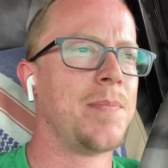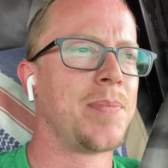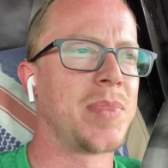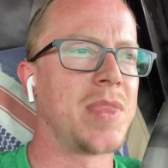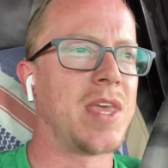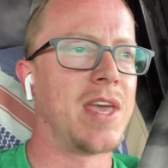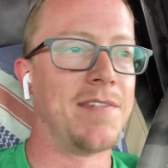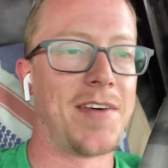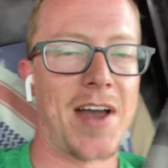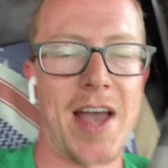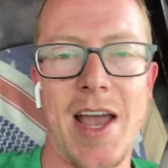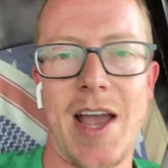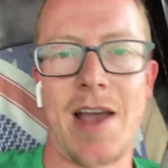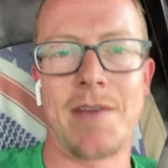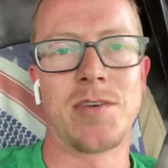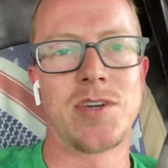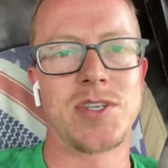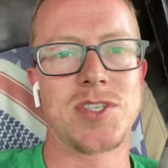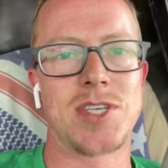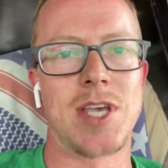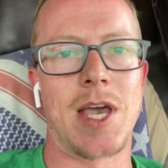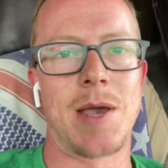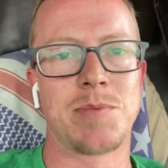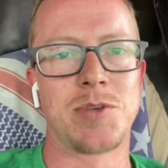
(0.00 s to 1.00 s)
if I have
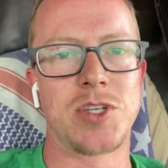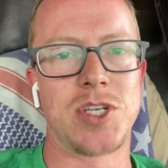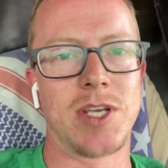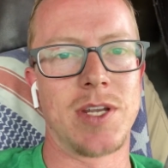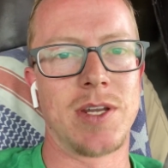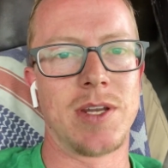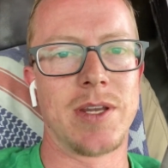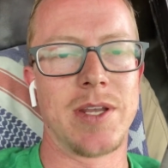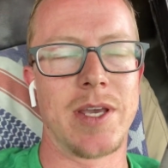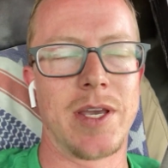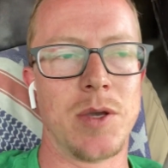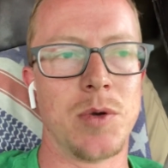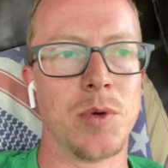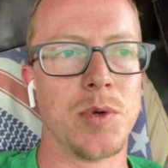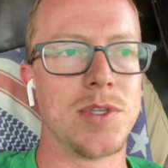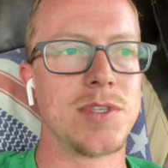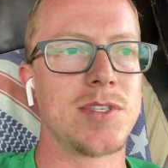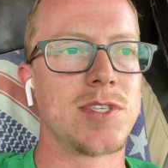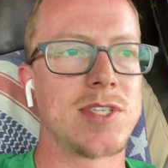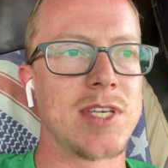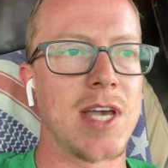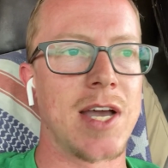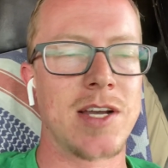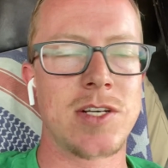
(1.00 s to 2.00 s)
reception. It would
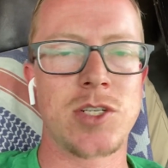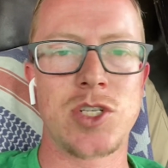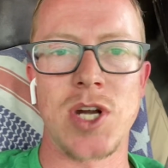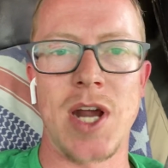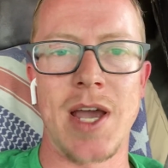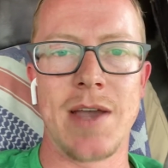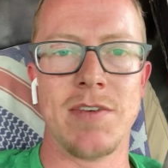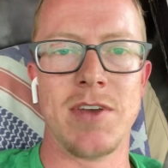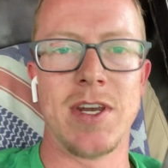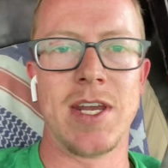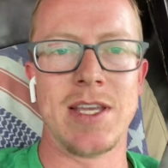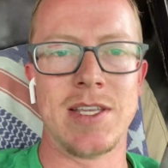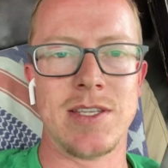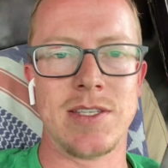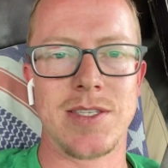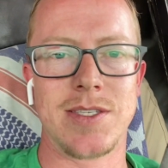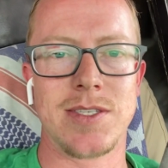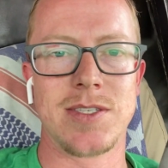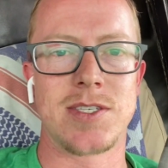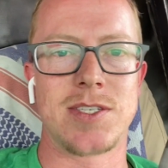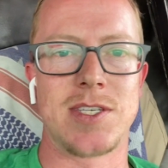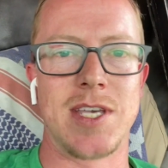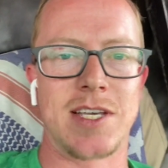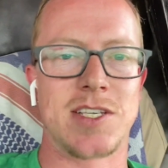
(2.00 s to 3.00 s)
suck driving in
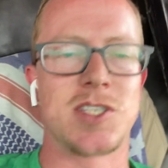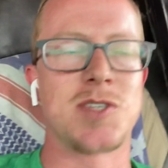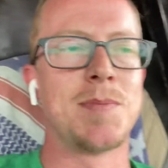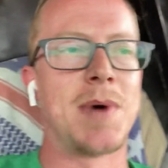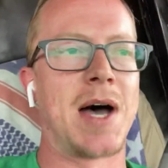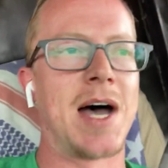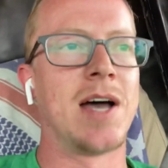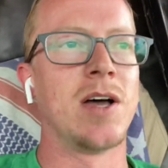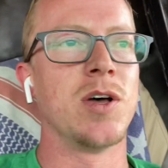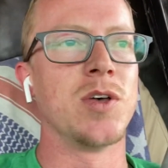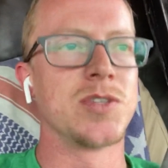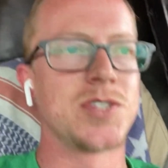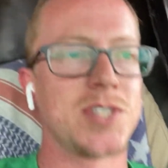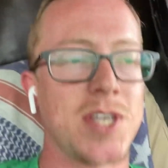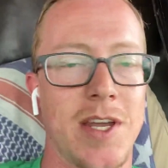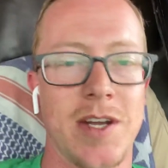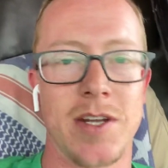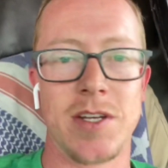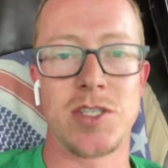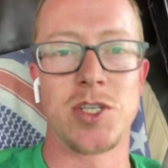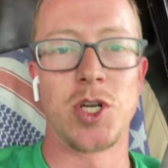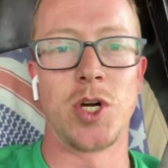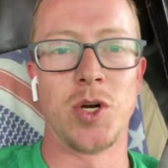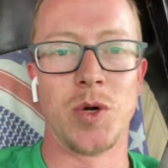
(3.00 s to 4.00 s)
6 miles on
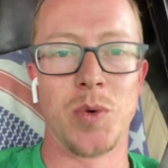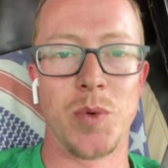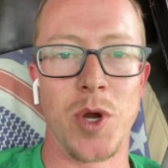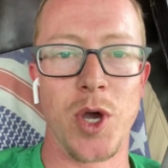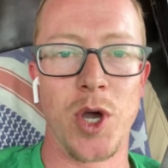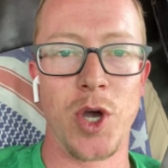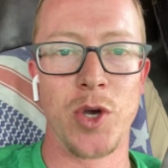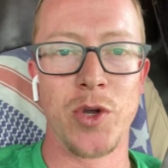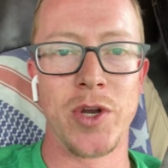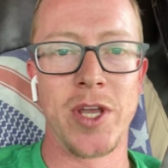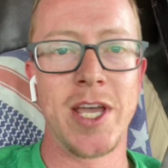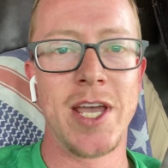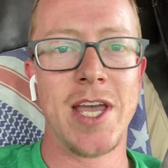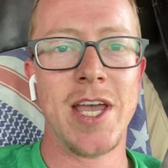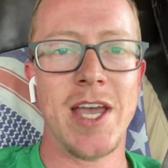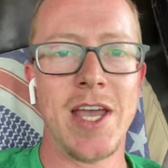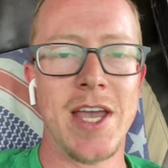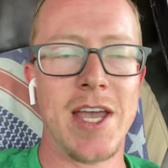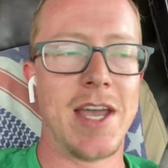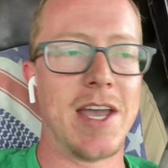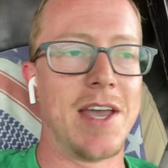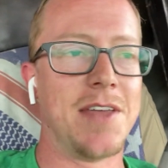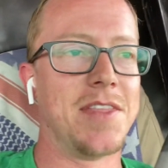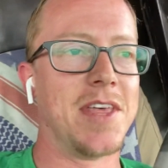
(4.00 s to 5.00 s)
a dirt road
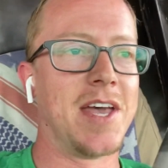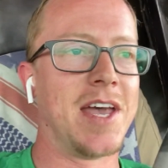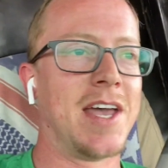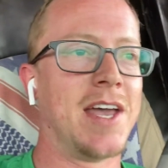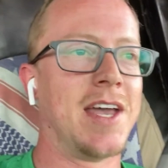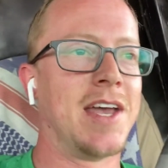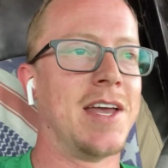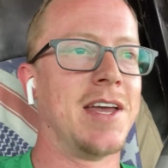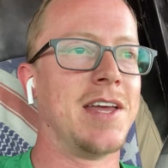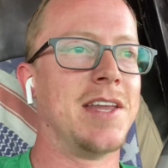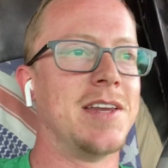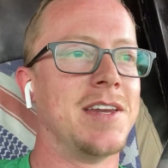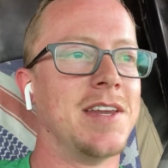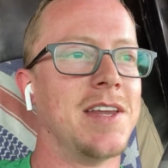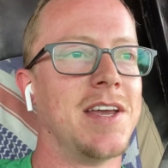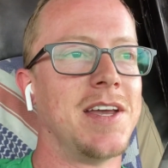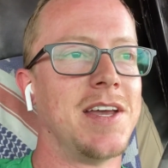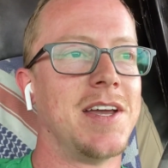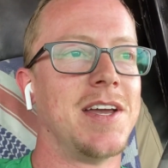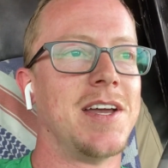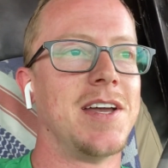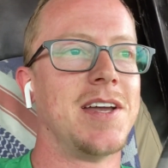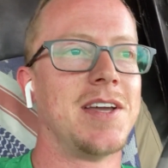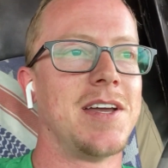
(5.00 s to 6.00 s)
and then
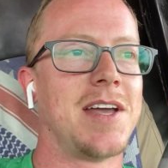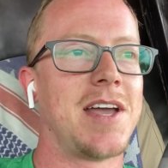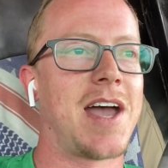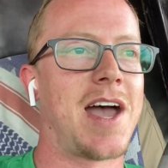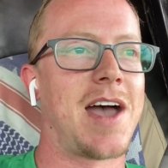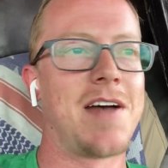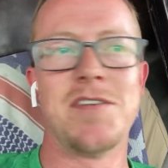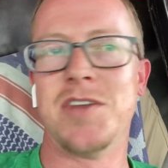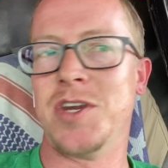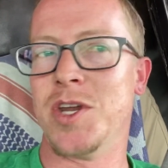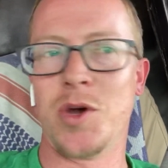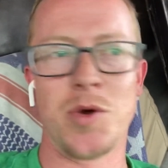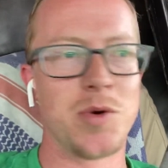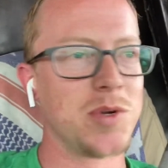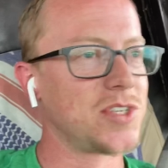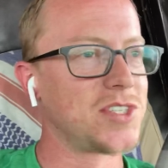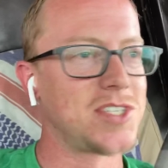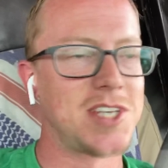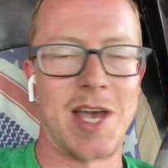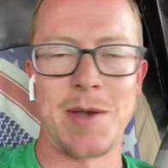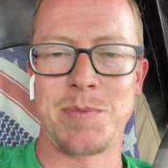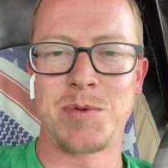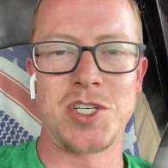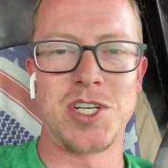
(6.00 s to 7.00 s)
having no
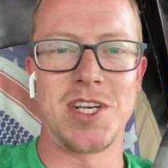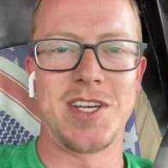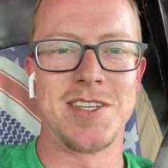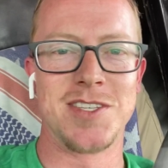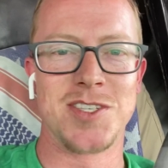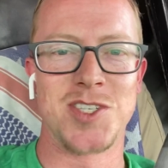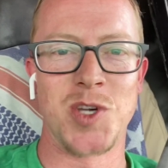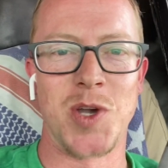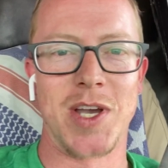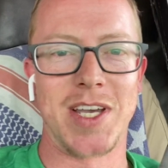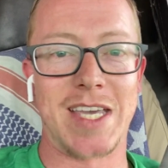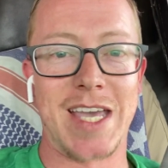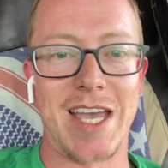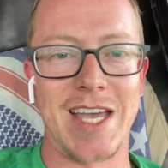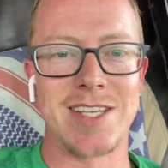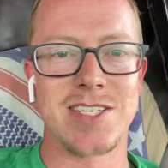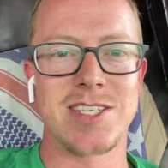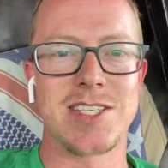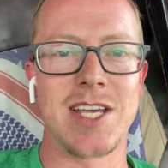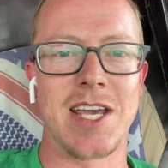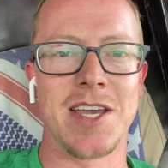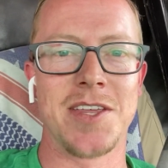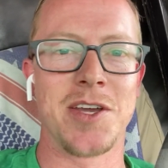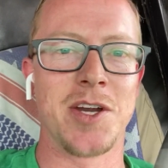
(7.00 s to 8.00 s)
reception, so I can't
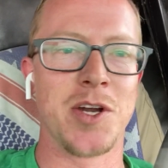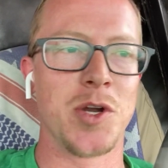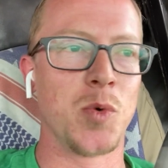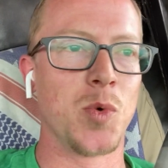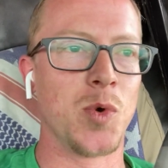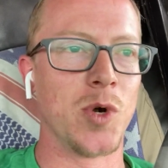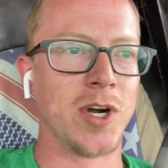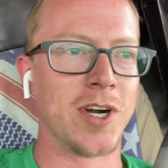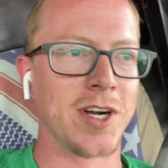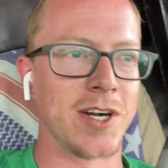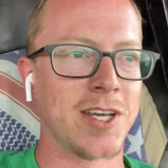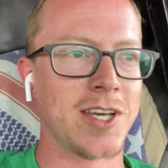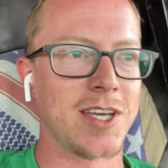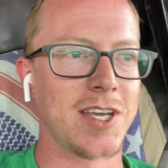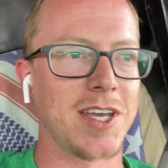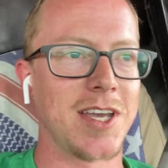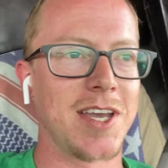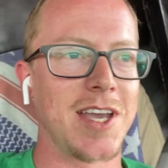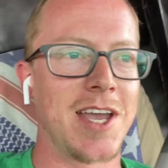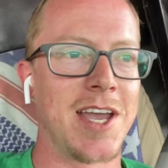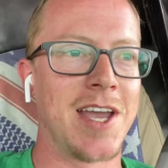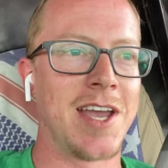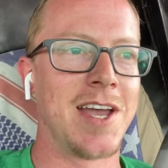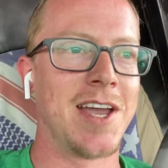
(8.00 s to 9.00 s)
stay there to work,
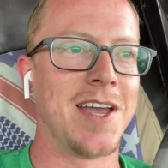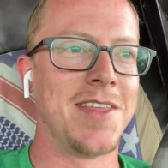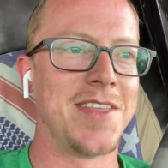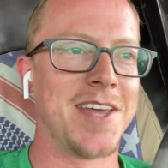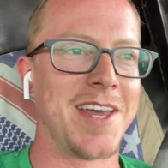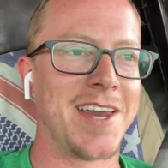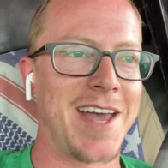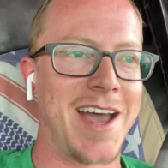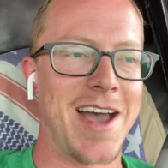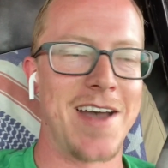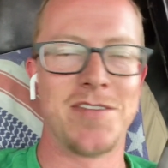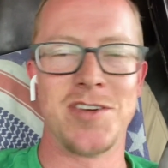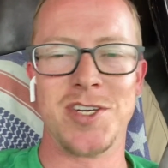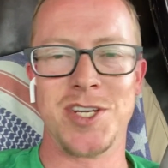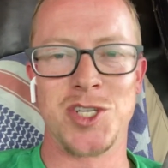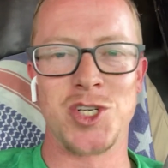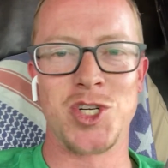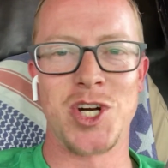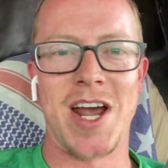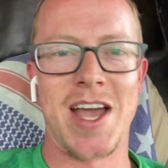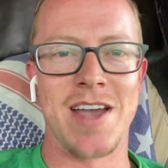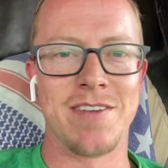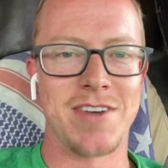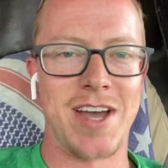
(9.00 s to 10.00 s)
and then having to
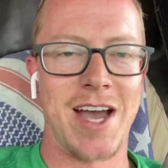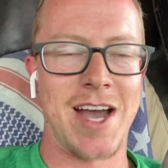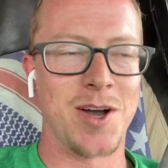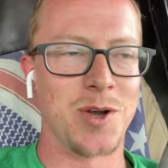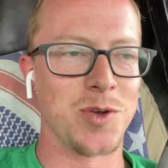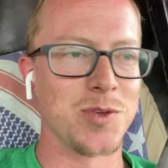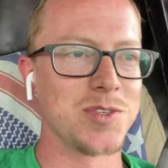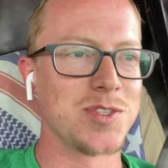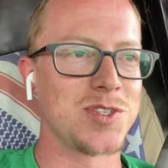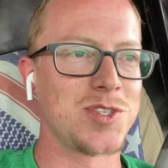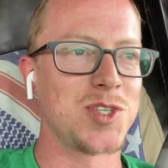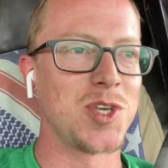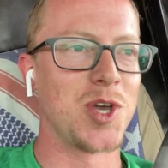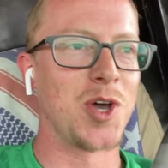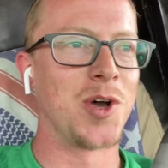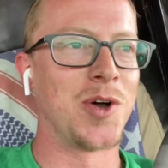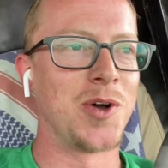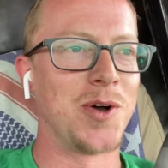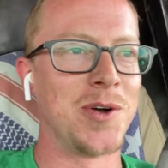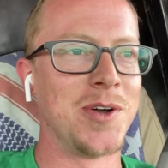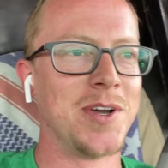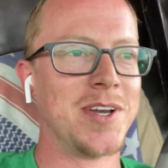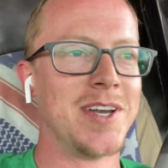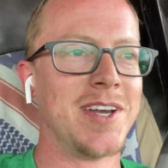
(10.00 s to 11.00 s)
drive out. So
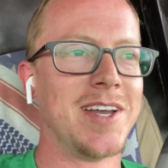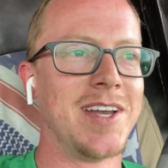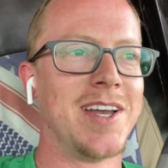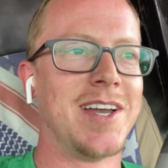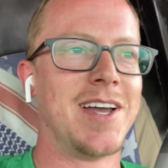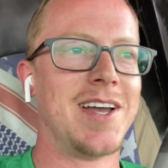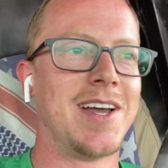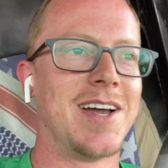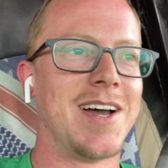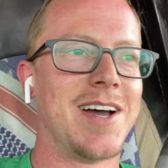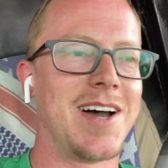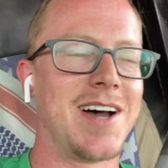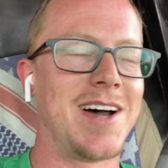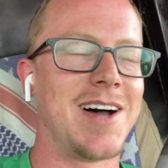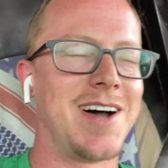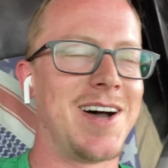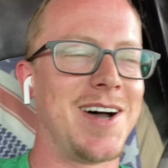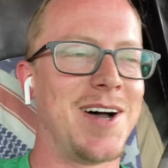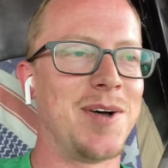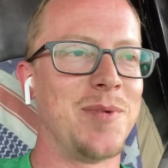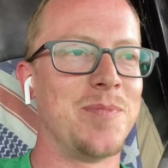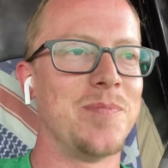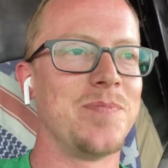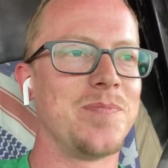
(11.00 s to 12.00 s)

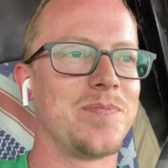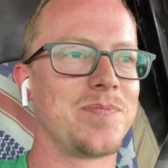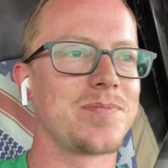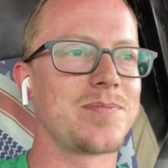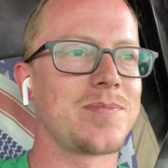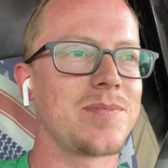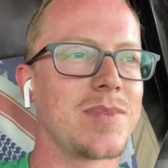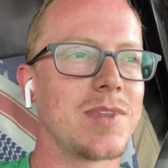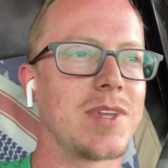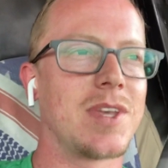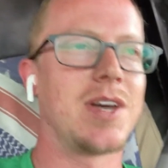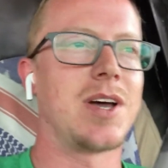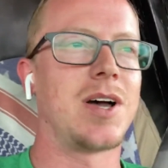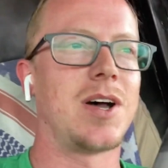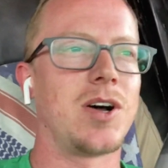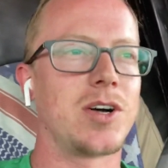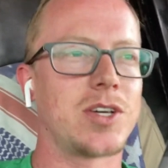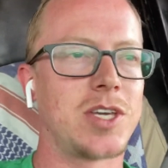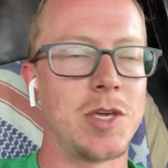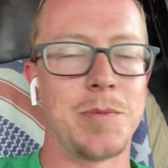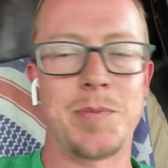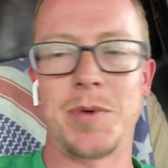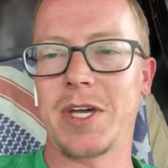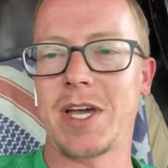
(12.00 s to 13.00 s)
I'll
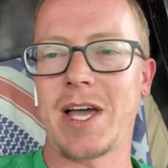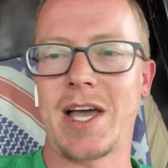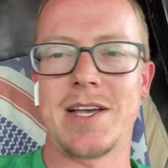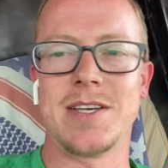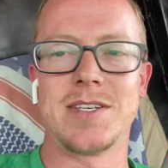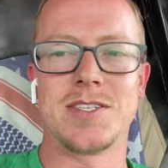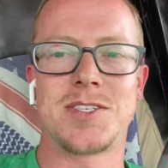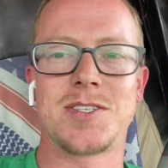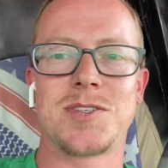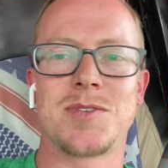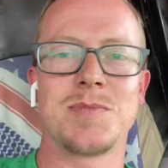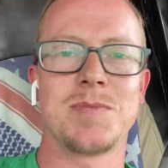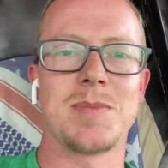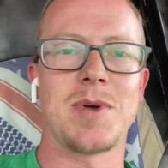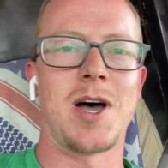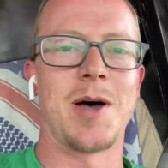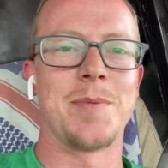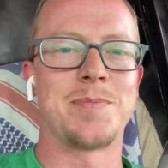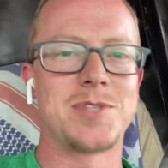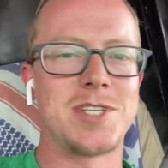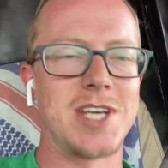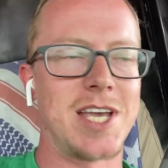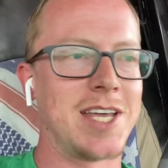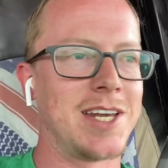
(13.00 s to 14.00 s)
keep you guys
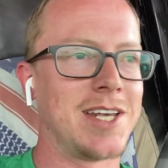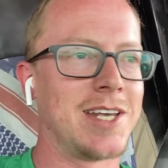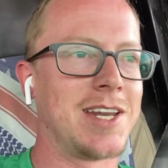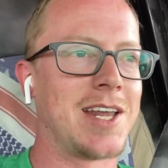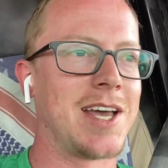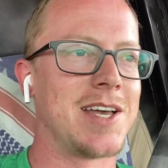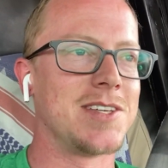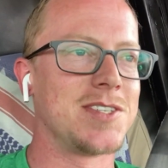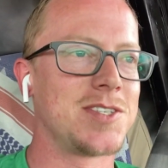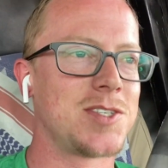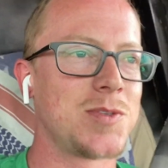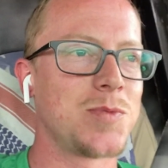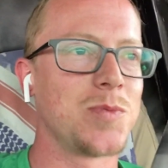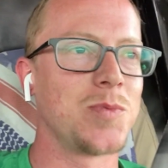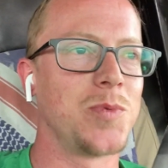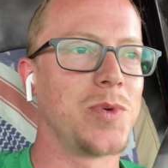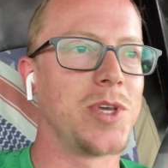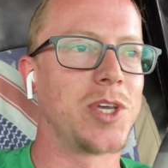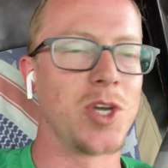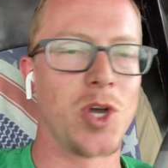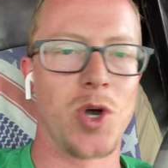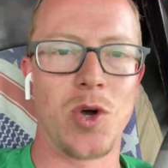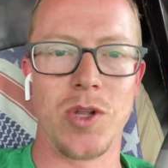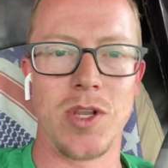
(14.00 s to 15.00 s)
updated as we
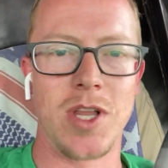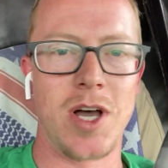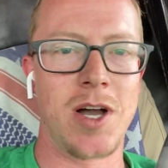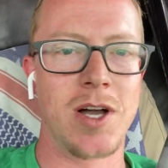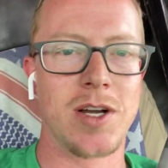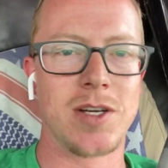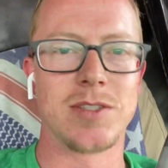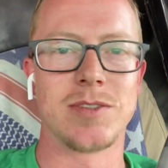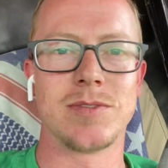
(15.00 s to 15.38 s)
go along.